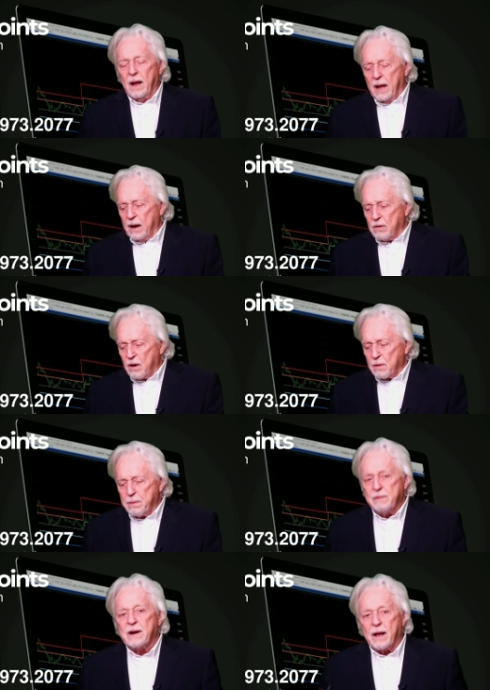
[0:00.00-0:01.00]
And I'll go to the
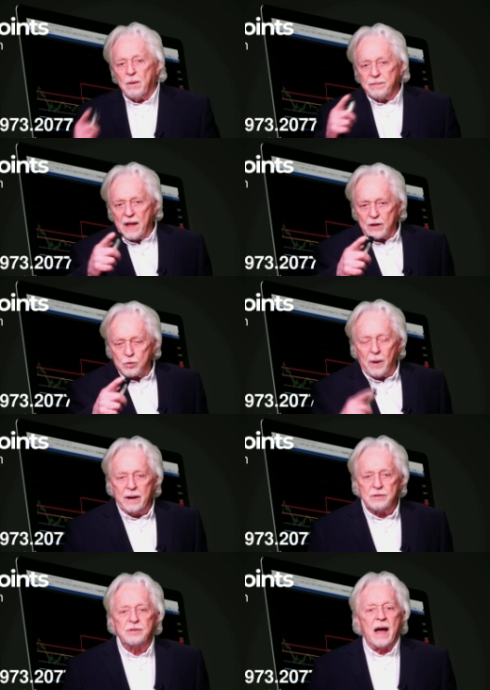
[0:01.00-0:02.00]
pivot. I go, that's
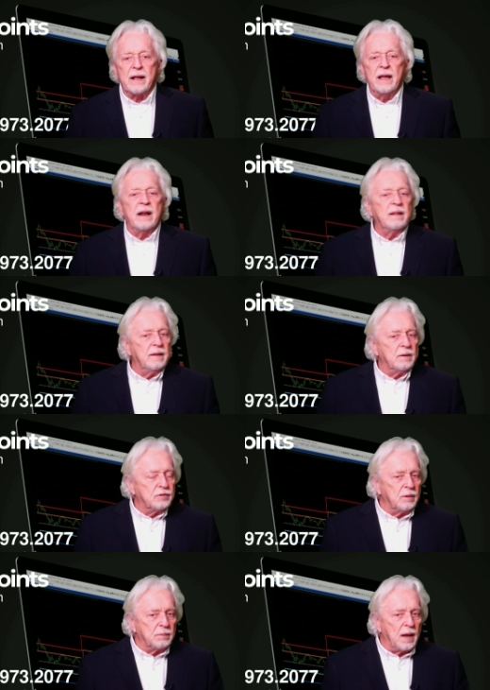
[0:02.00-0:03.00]
why it's not getting there. And
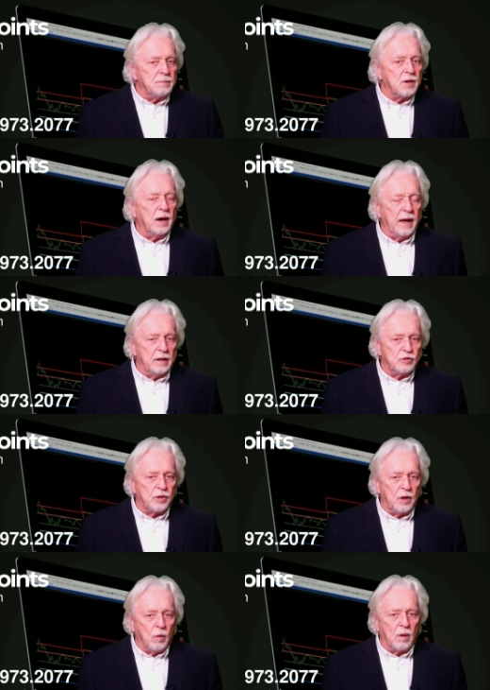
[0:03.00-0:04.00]
sometimes I'll edge
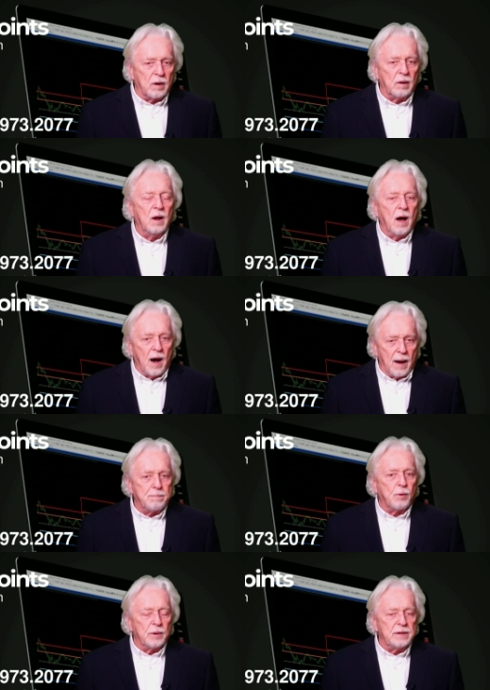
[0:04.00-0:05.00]
the order
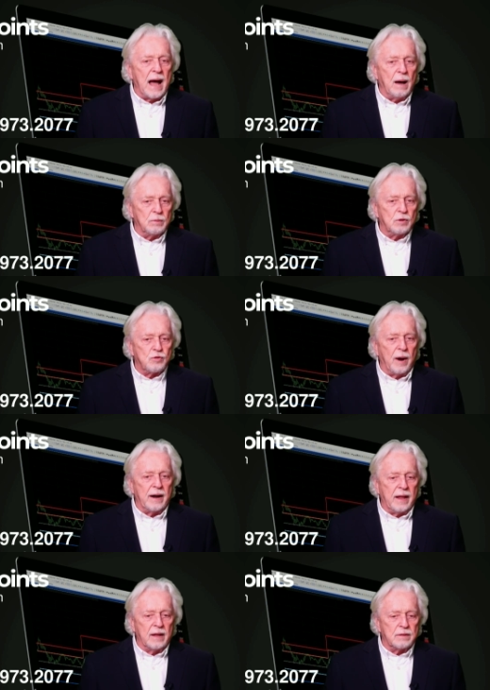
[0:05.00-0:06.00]
up or down to try
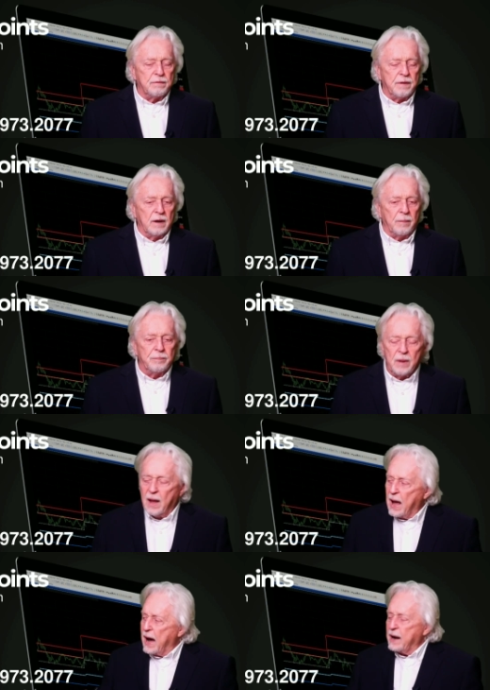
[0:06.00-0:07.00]
to get the fill.
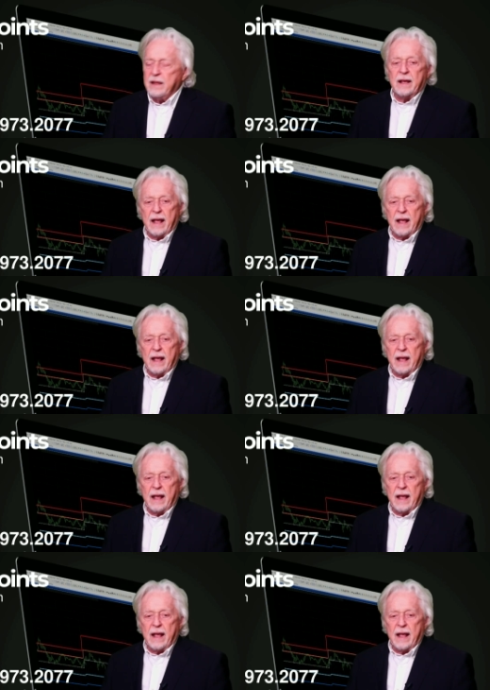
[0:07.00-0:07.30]
How do you